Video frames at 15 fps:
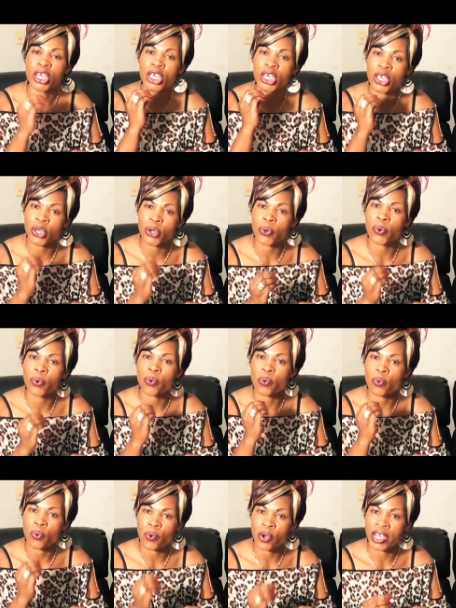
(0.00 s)
you
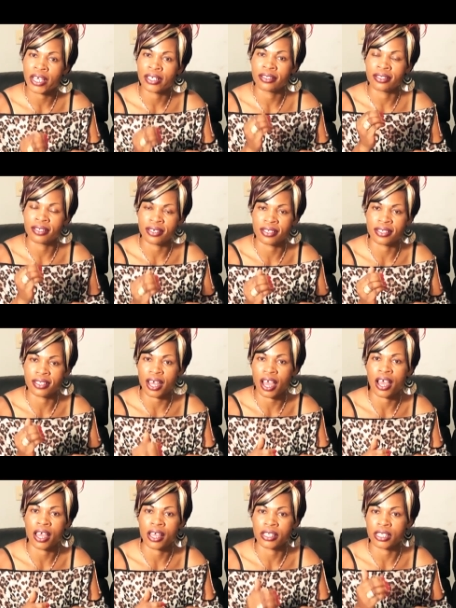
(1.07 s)
were
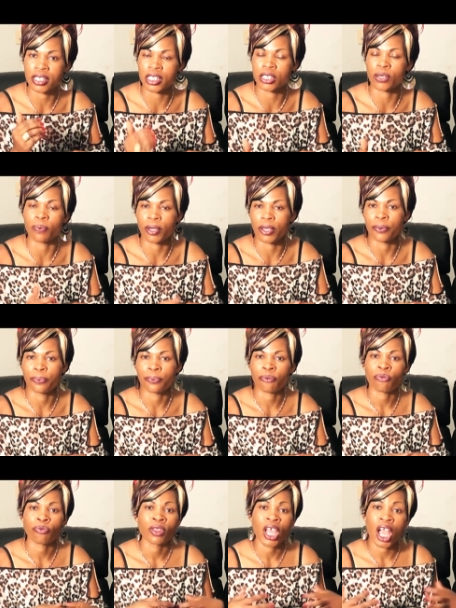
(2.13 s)
destined to be.
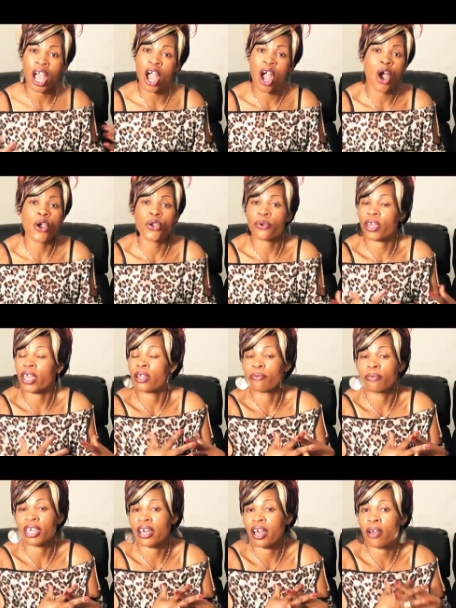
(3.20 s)
How you
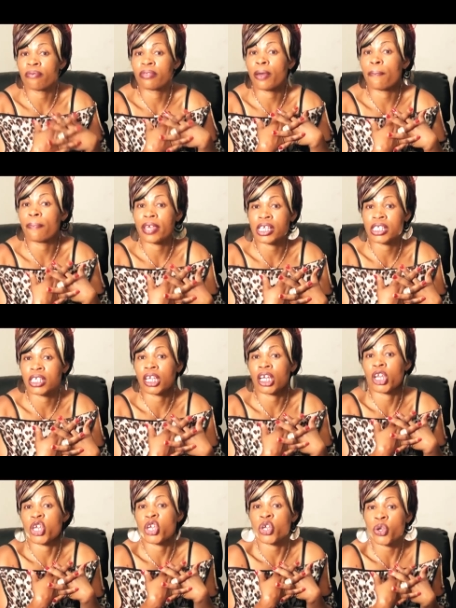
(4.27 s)
can become the person
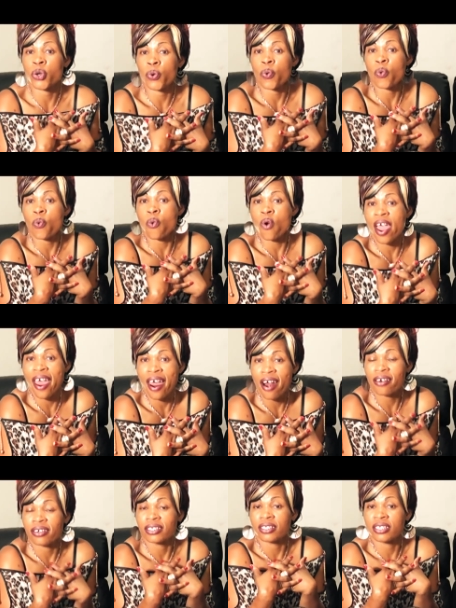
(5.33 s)
you
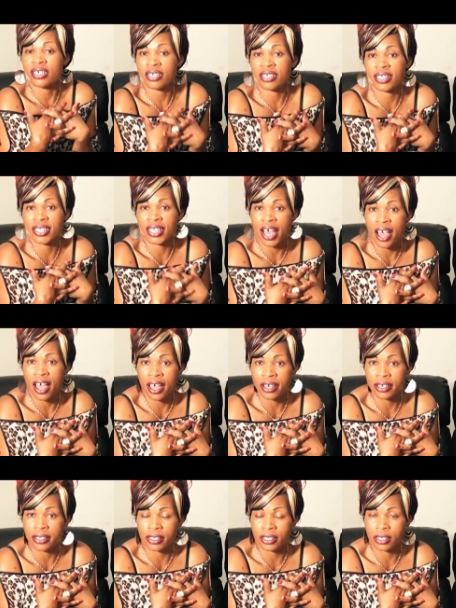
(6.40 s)
were
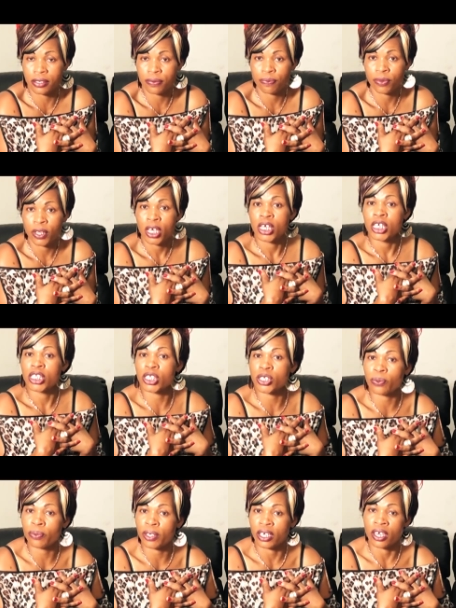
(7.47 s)
destined
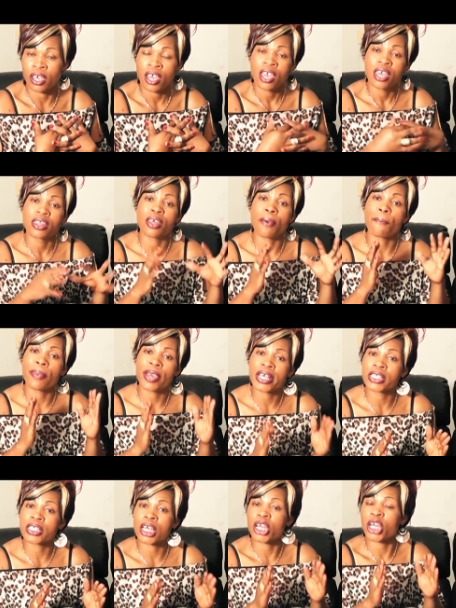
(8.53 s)
to be. The
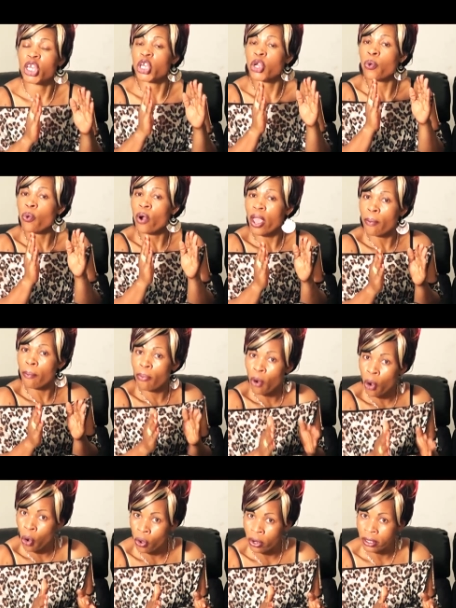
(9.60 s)
person you were
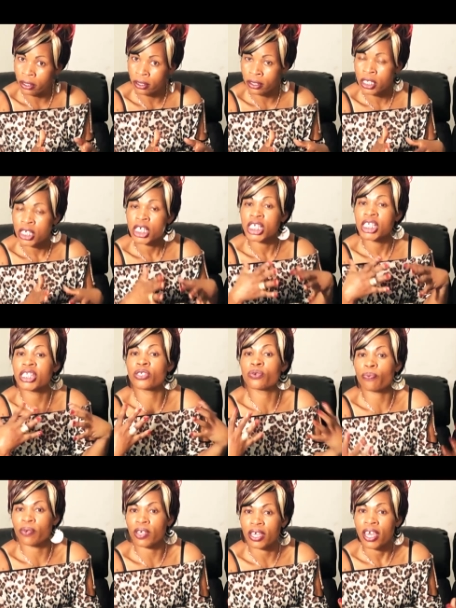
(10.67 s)
born
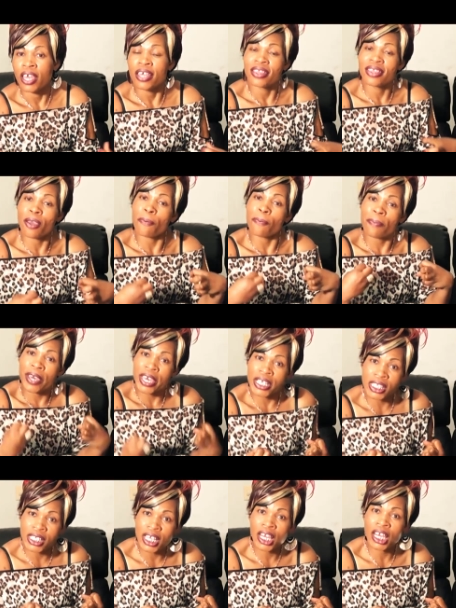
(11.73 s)
to be. The
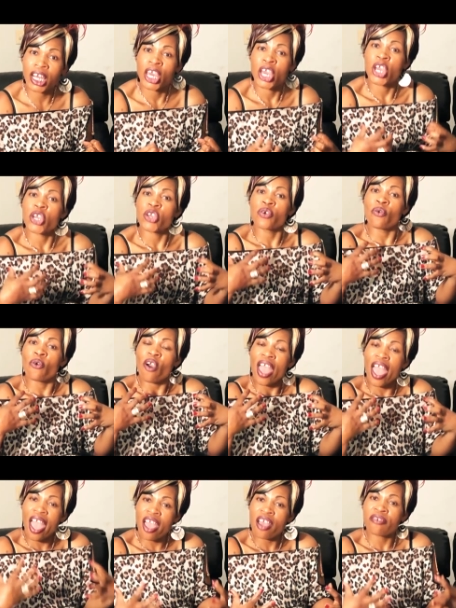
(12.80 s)
person you
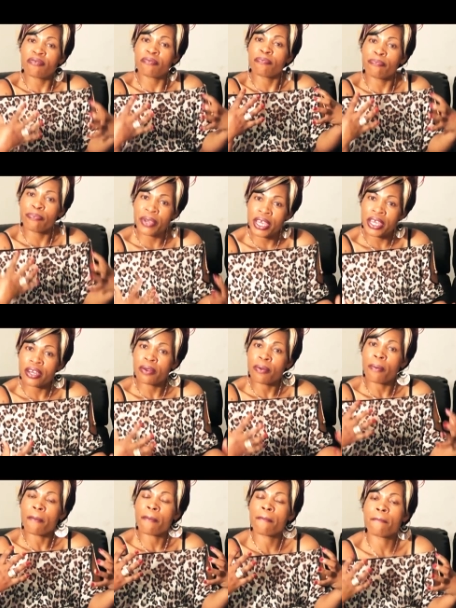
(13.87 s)
have been
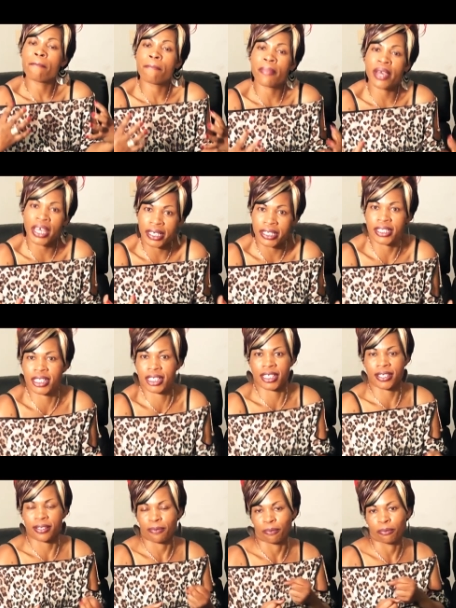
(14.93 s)
meant